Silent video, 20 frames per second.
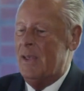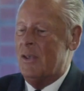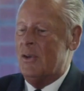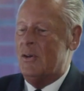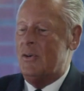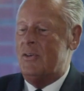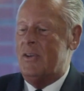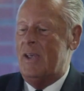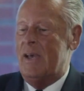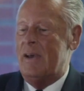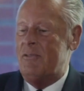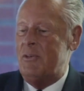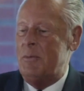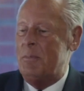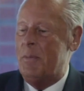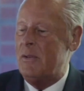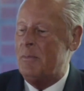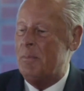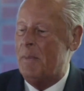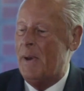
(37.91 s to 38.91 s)
Good to have you
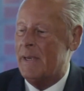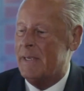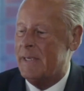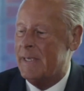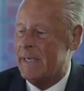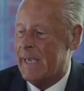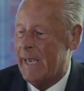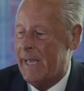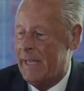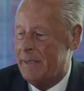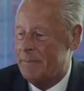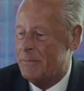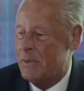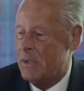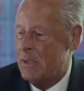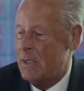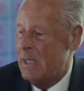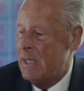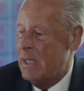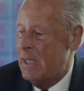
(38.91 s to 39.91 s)
both back again.
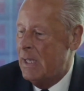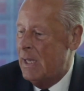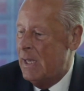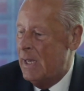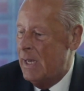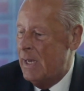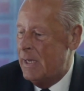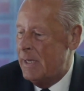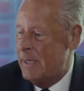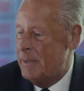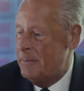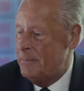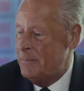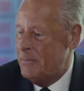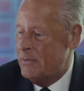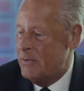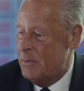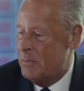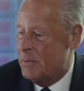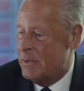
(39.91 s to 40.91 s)

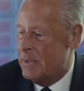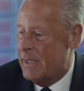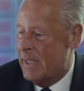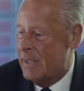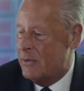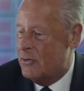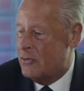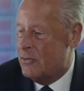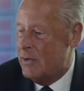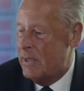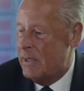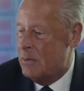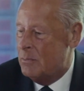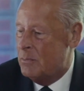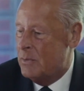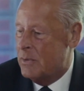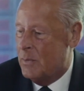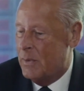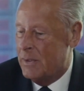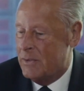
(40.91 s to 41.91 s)
So we're going to get straight on
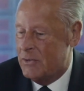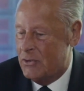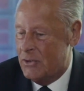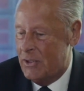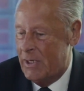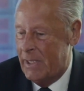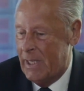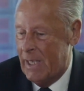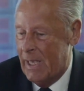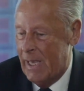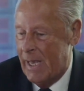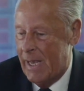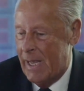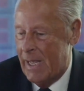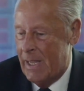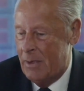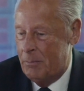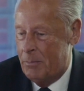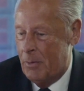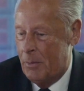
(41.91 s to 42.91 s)
with the questioning,
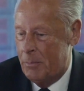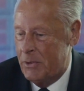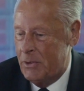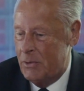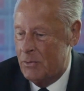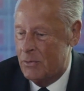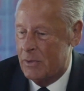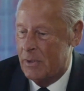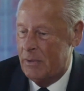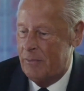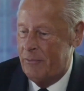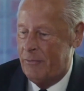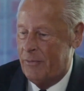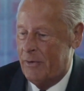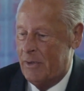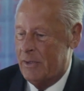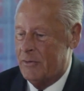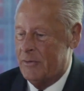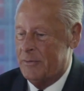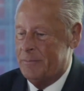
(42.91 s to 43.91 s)
and Bobbie, you're going
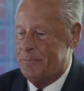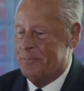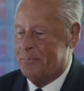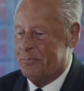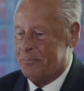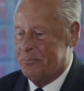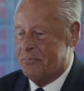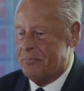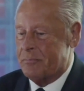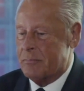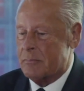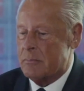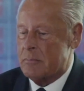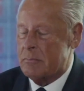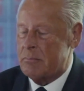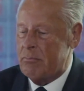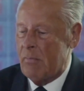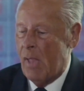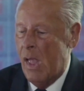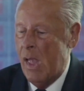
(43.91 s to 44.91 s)
first.
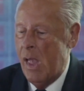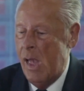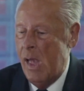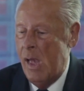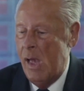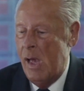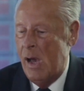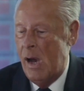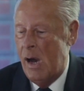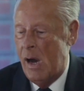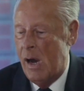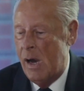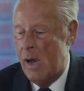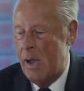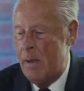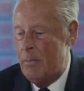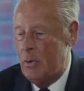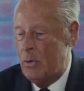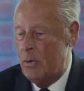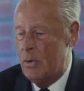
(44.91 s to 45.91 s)

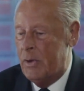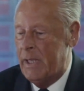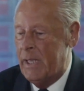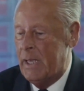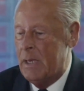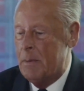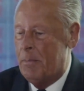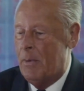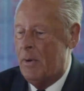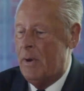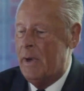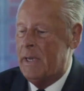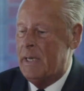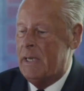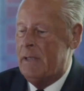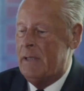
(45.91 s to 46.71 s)
I'm looking at buying an